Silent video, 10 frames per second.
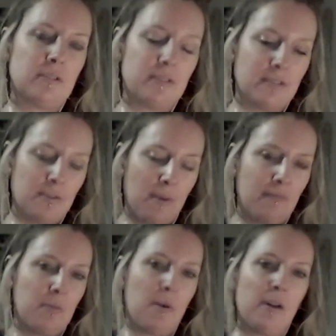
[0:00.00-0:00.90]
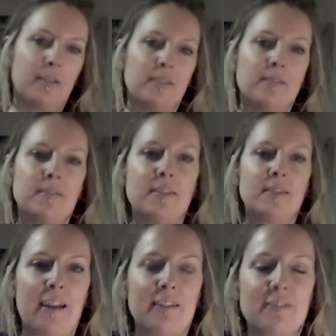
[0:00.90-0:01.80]
to everyone, and
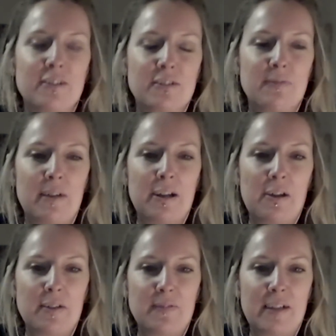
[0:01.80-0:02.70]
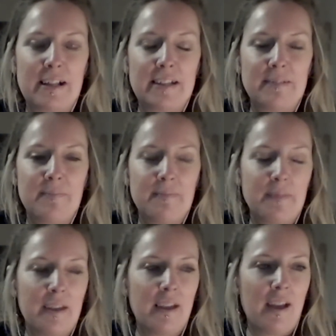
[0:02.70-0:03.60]
yeah, just a really nice feeling.
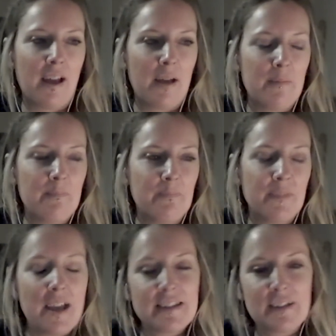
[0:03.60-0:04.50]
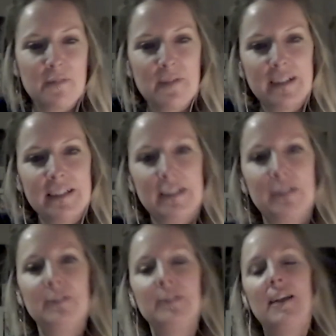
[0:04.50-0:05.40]
Yeah, so thank
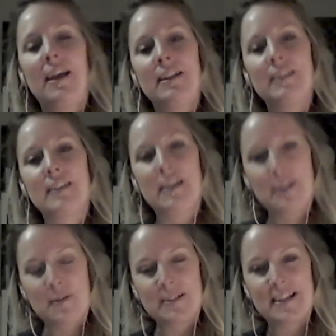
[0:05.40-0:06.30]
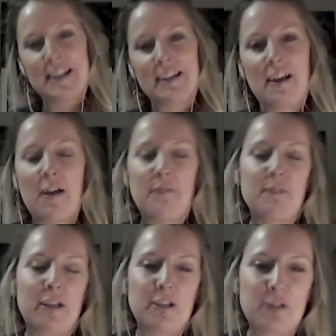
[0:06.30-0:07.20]
you, and thank you, Angelica, and
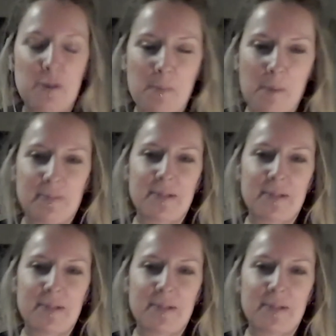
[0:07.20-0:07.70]
thank you to your mum as